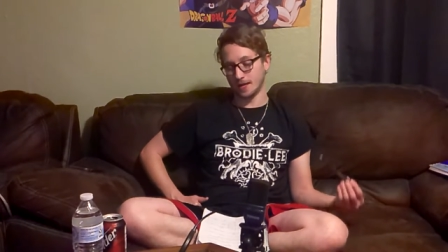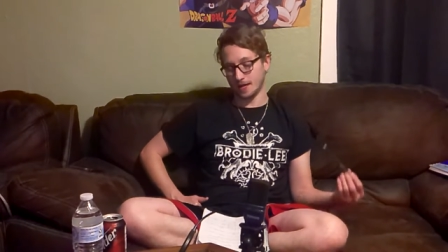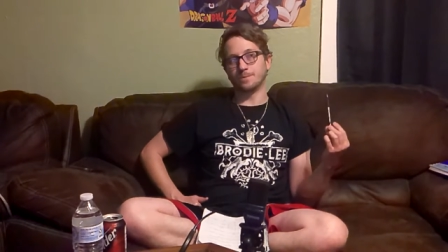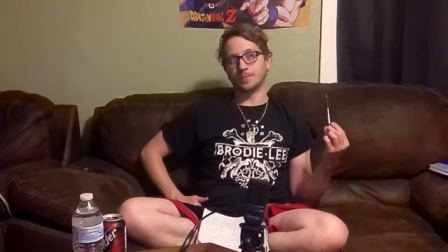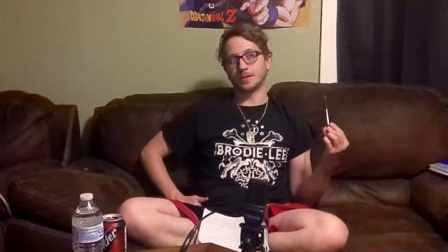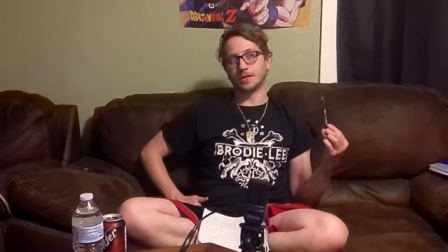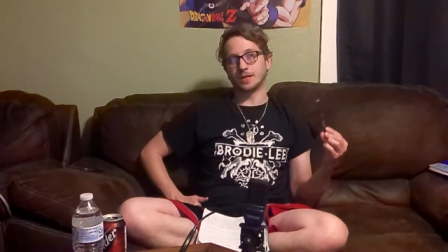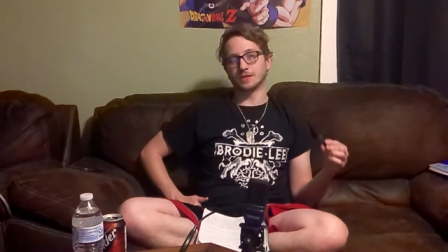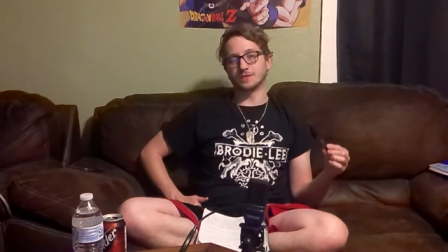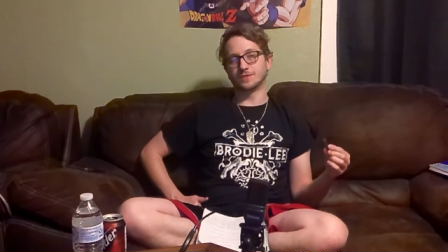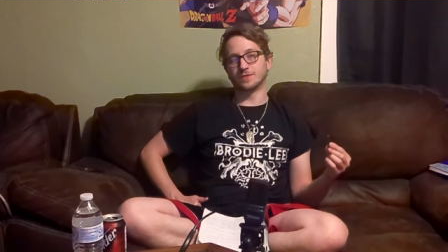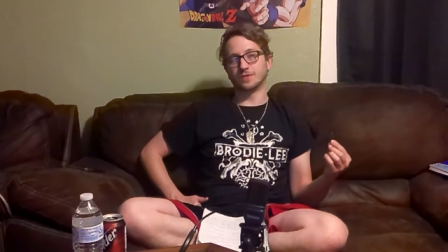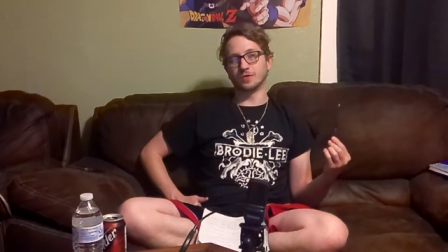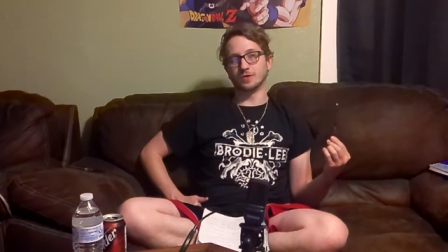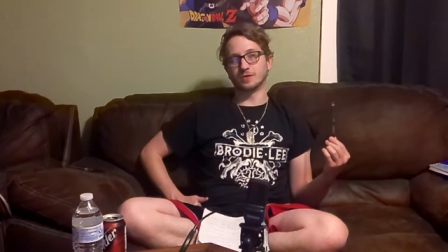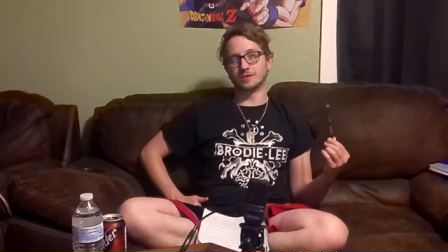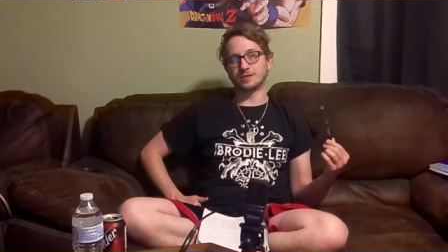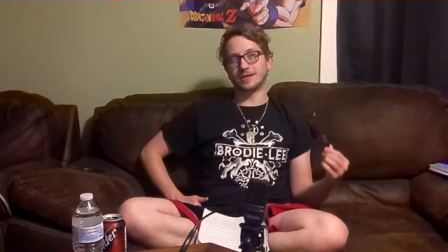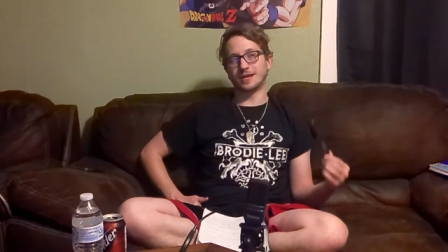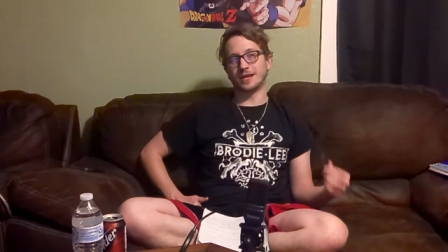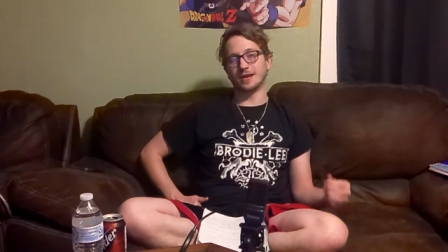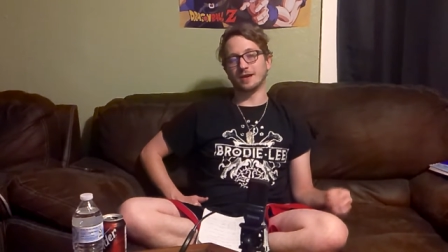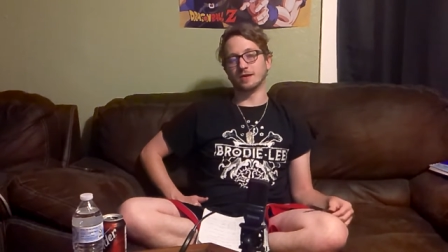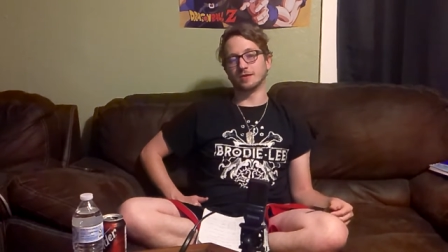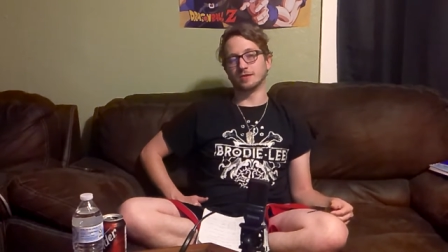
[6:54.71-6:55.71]
because for his
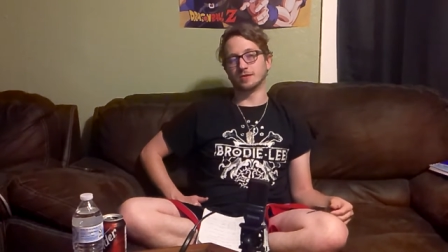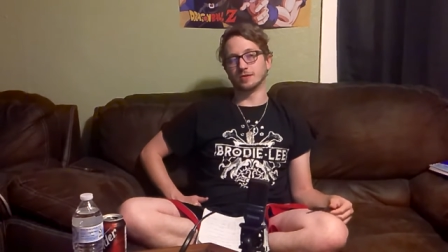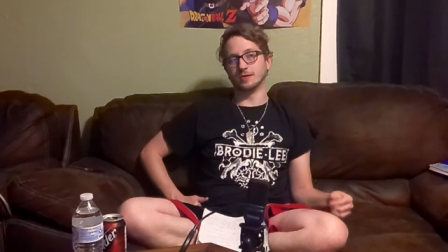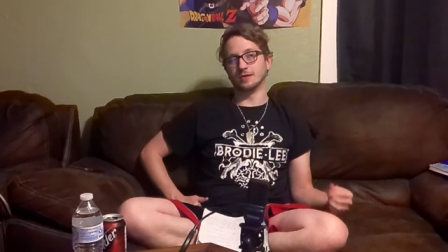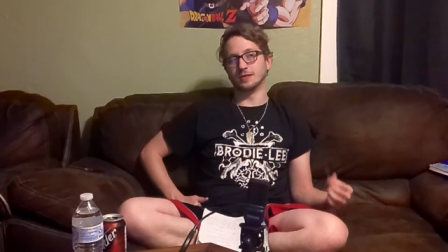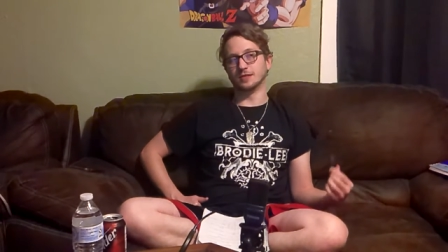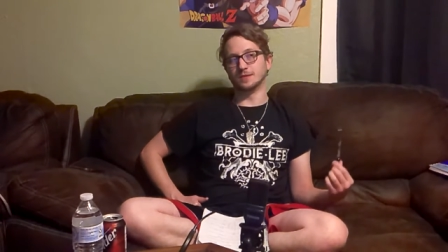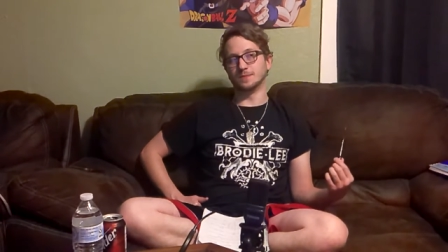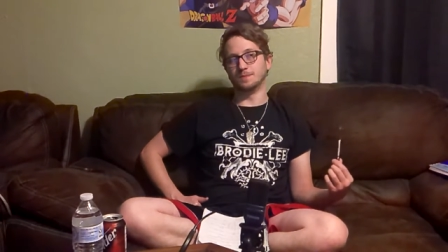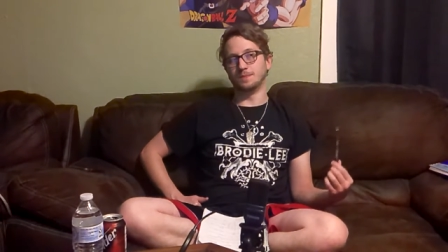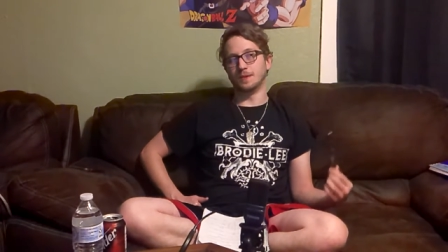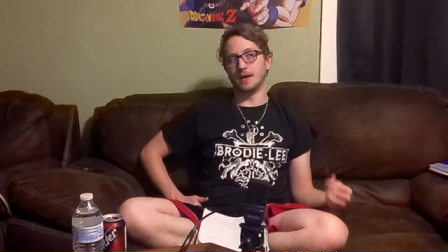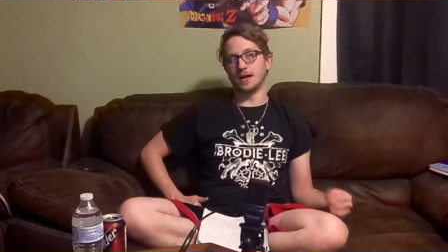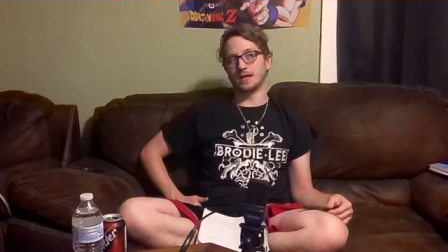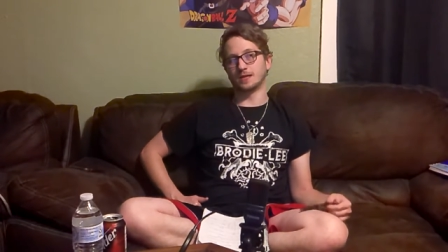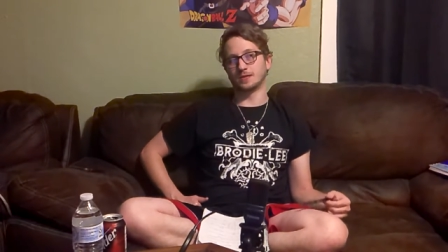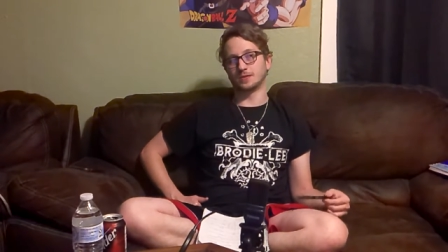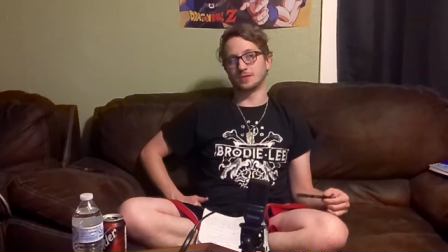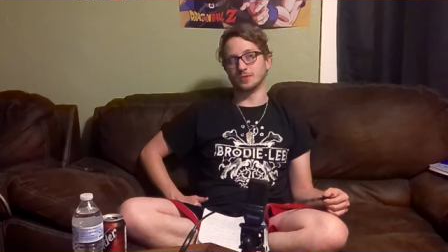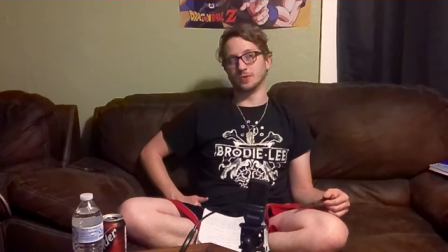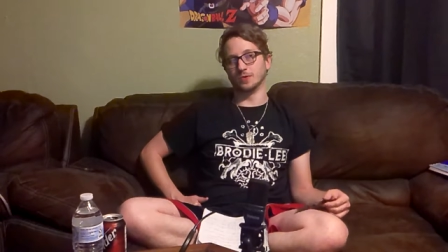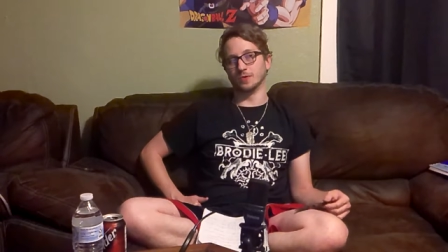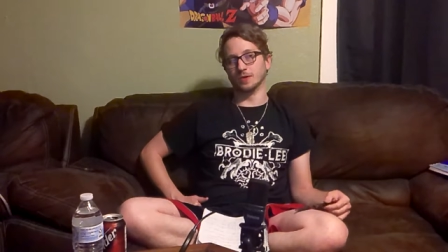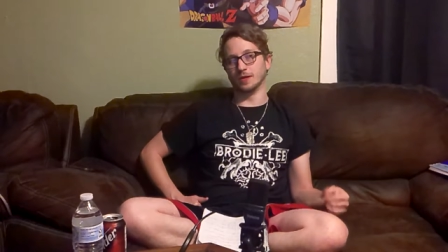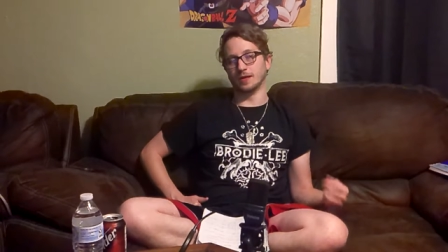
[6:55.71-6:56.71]
character and his
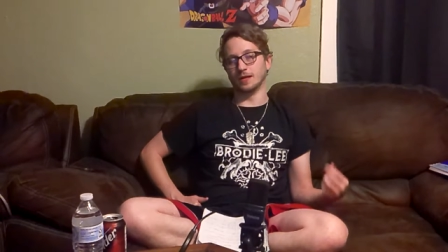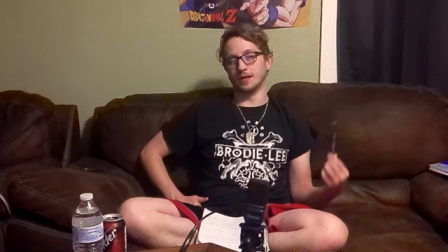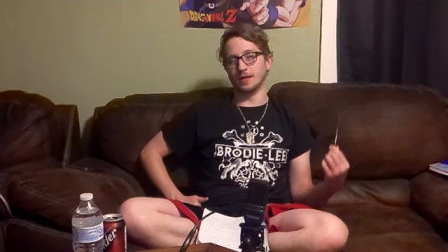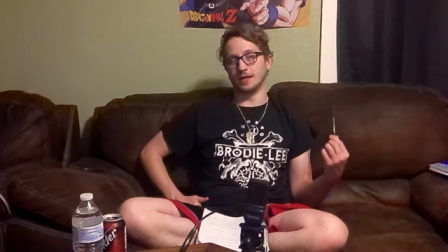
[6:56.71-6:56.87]
backstory